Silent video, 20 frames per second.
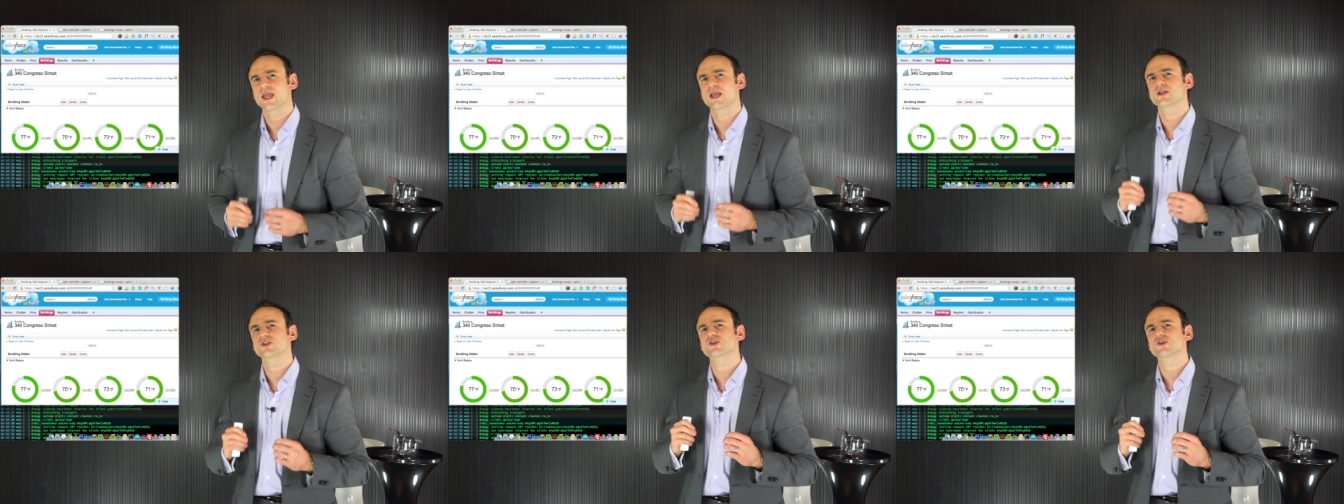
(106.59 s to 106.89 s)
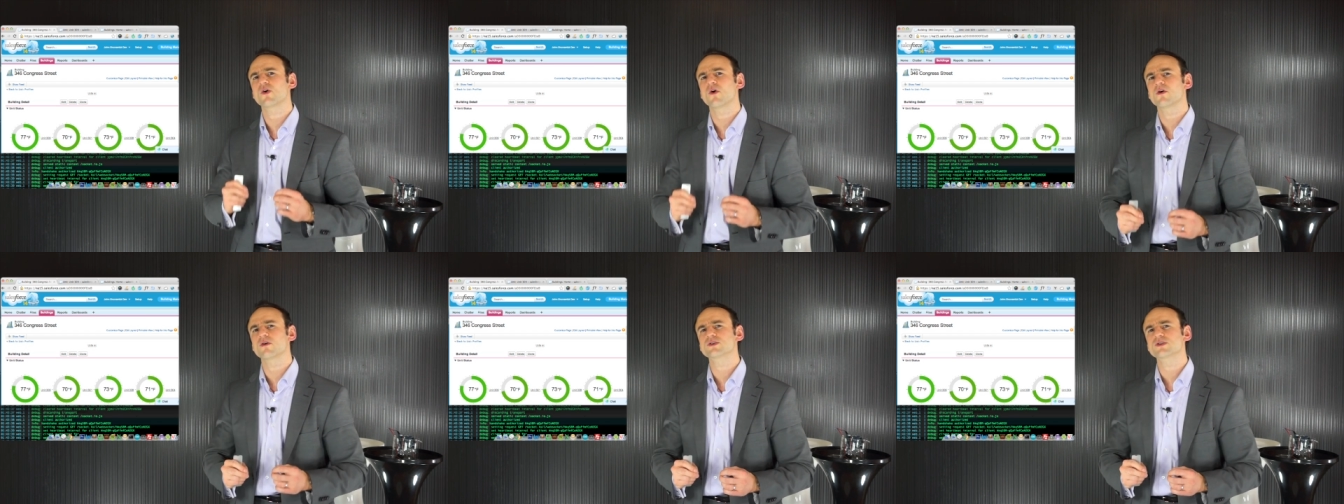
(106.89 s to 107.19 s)

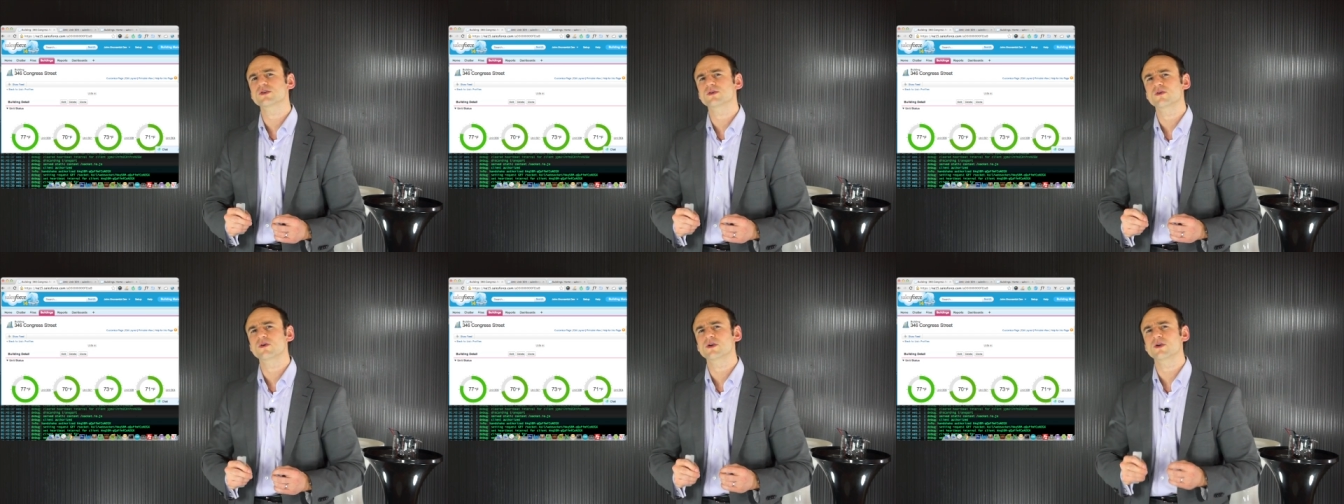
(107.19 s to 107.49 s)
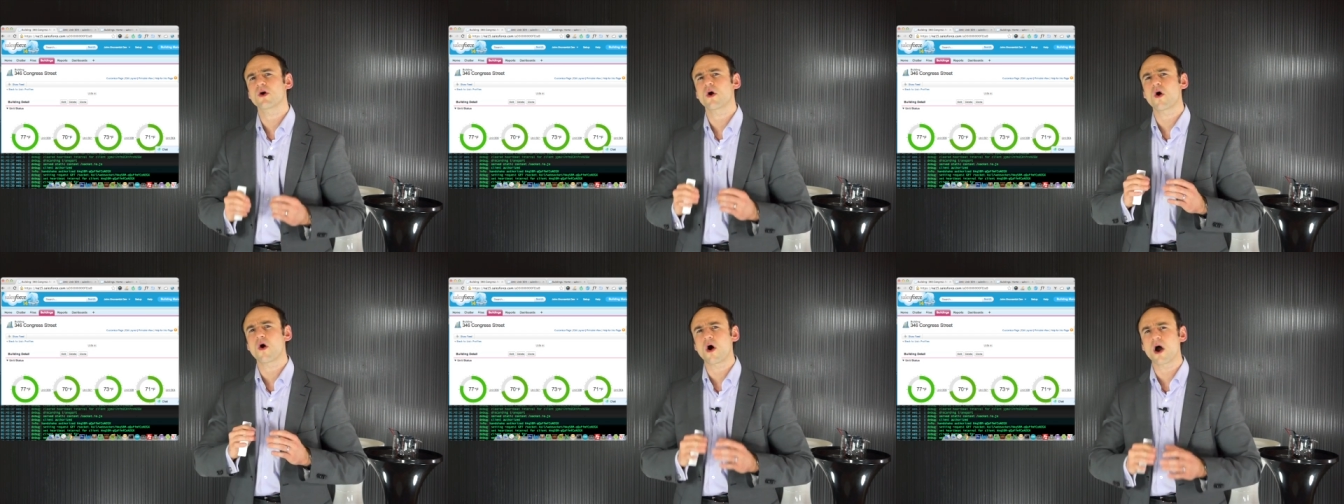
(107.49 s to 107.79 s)
It's also going
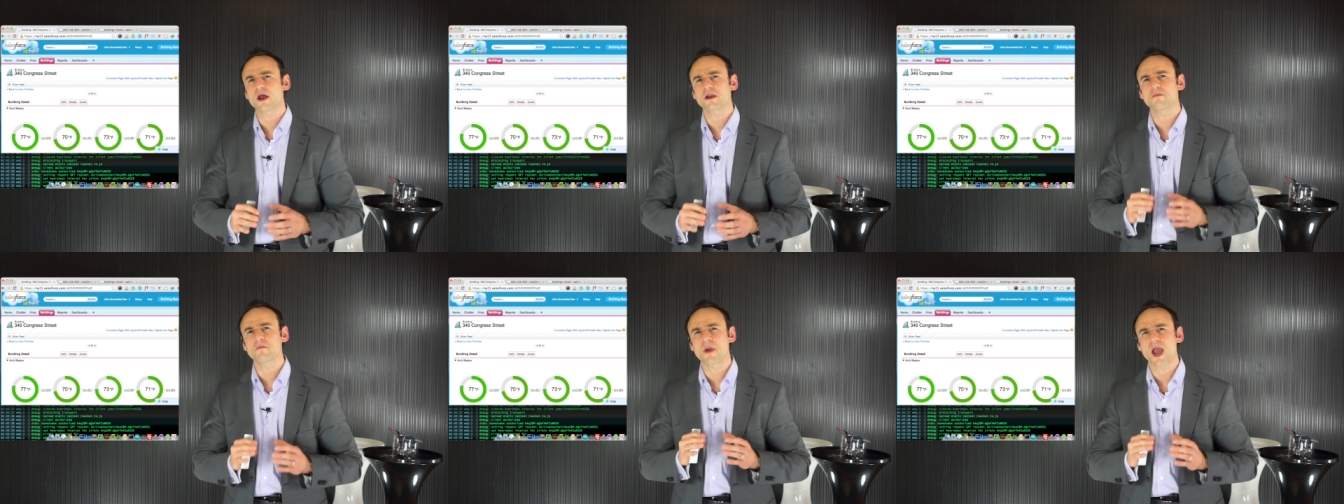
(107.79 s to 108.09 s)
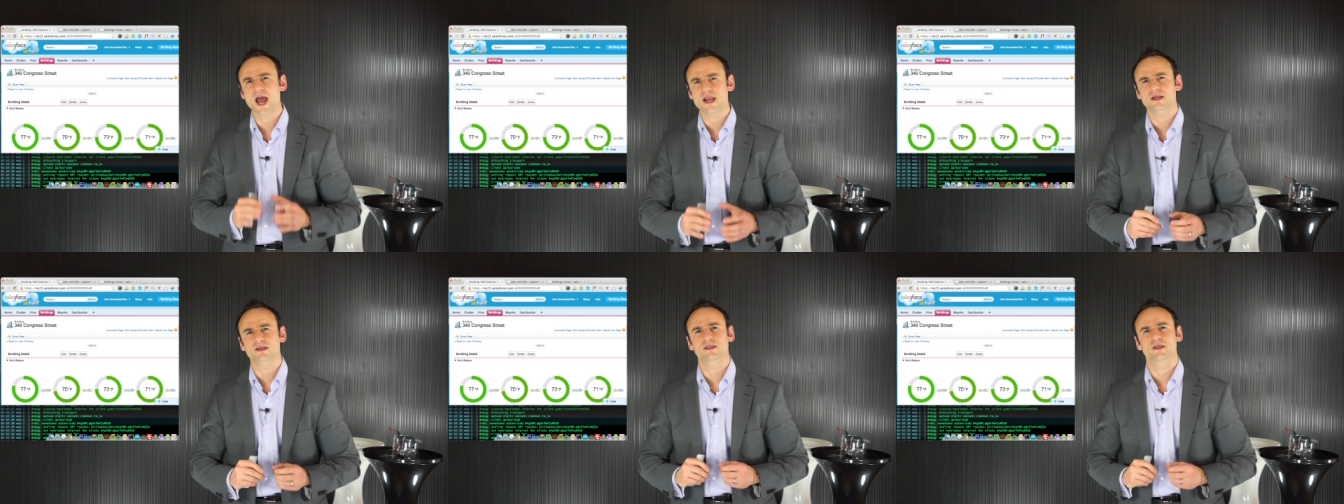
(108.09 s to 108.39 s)
to
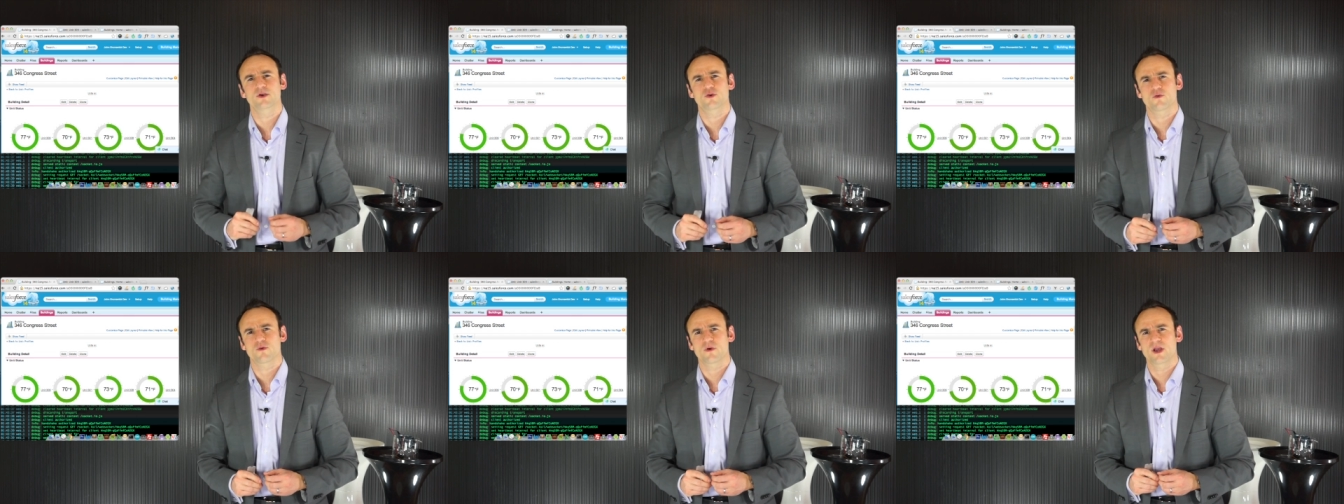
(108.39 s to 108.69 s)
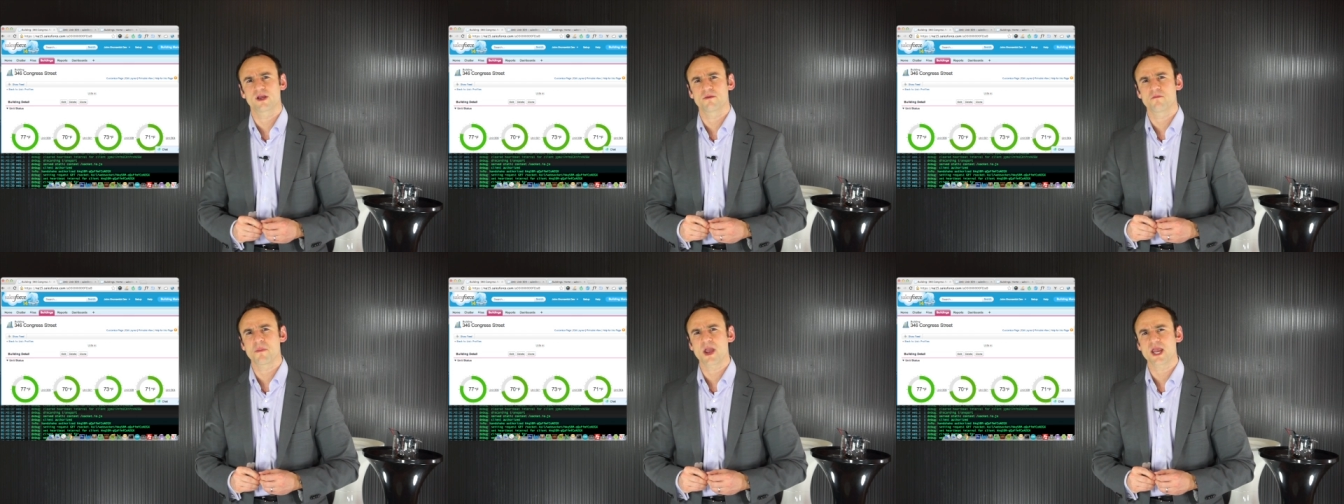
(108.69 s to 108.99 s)
automatically
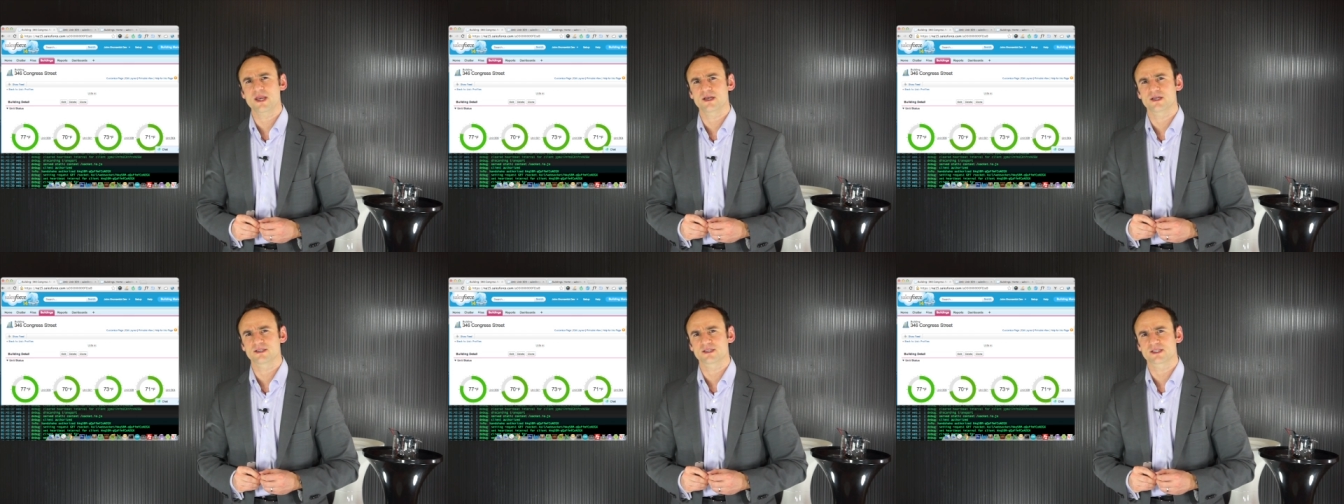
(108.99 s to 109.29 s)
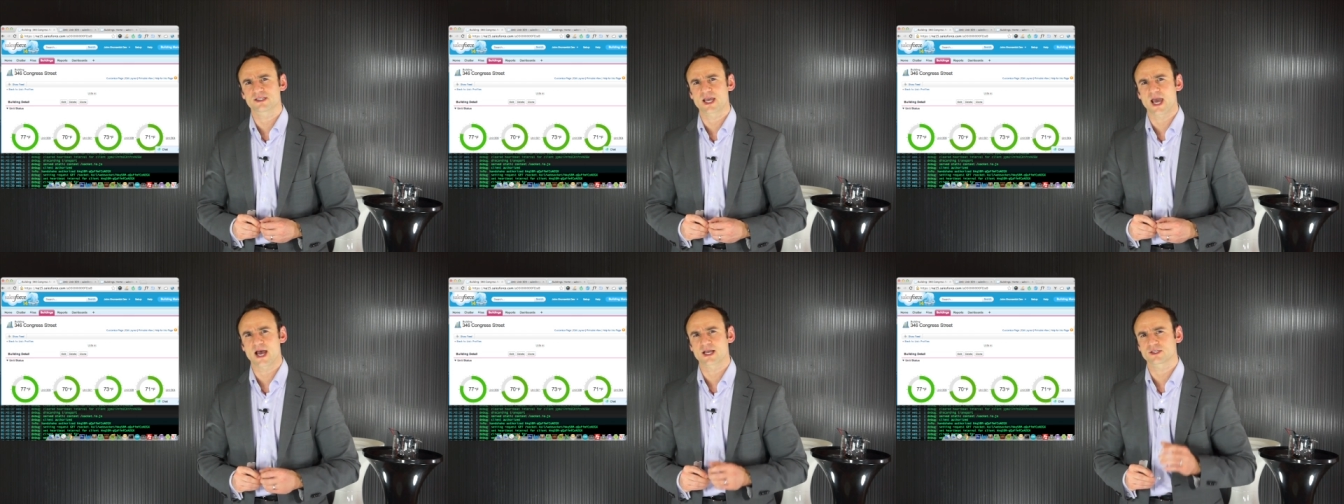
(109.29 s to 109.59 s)
create a
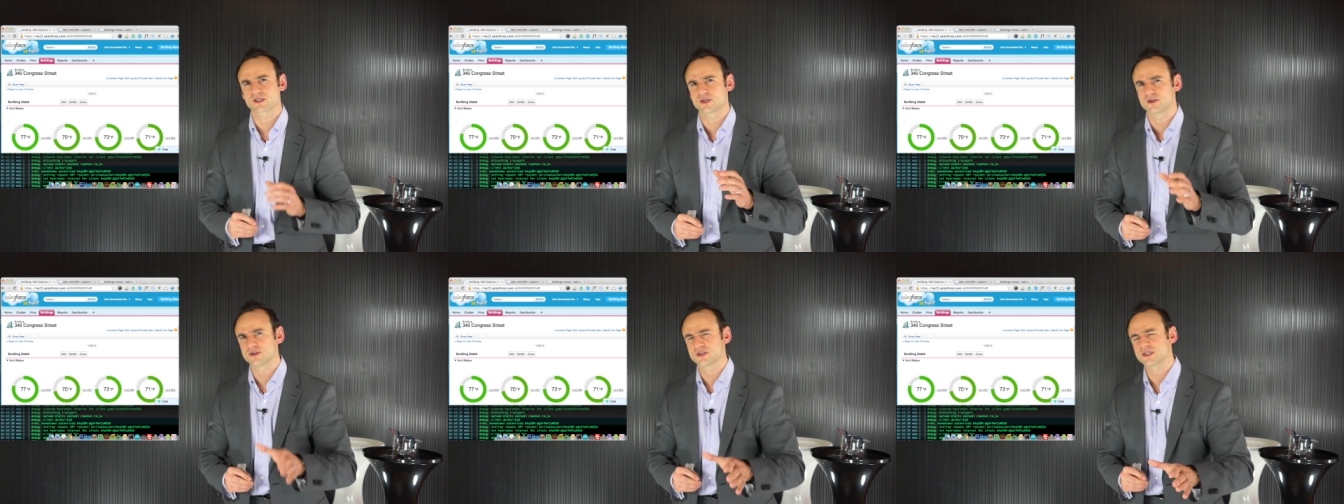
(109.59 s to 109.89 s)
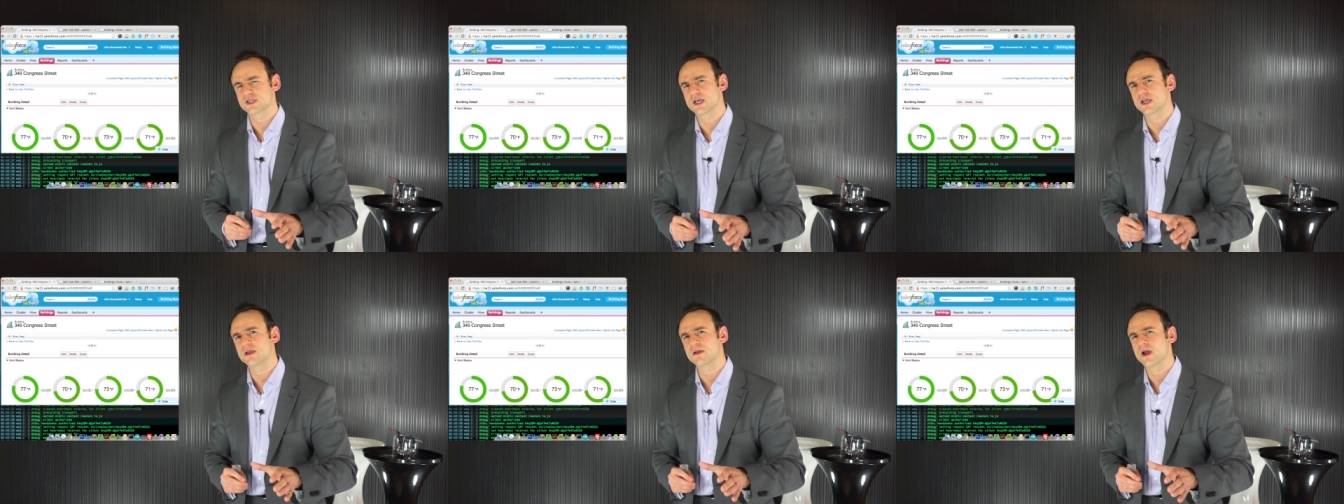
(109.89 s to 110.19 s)
maintenance task. You
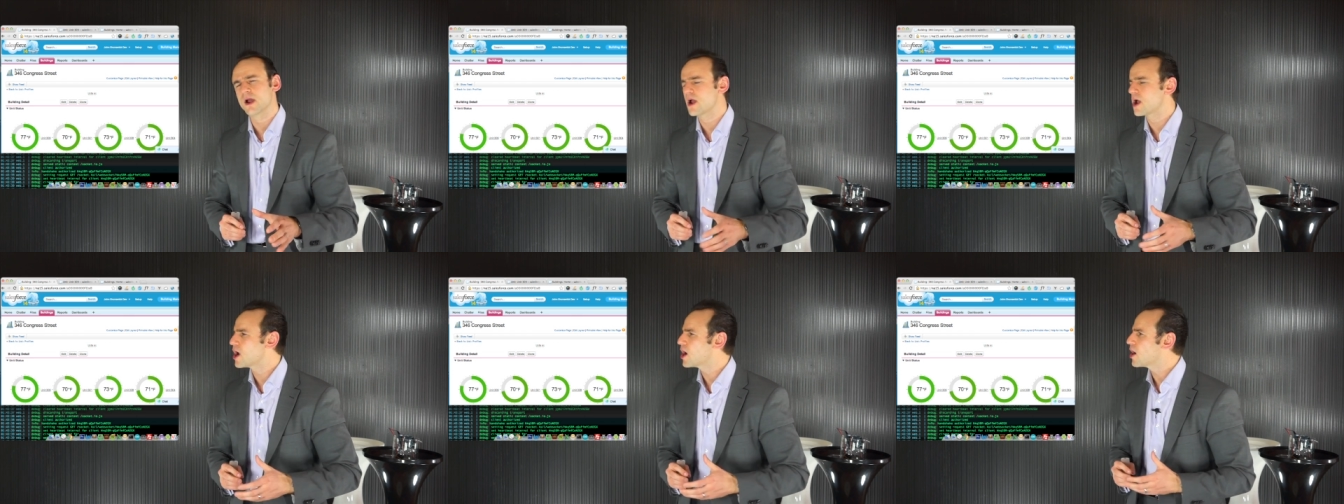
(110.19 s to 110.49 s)
see,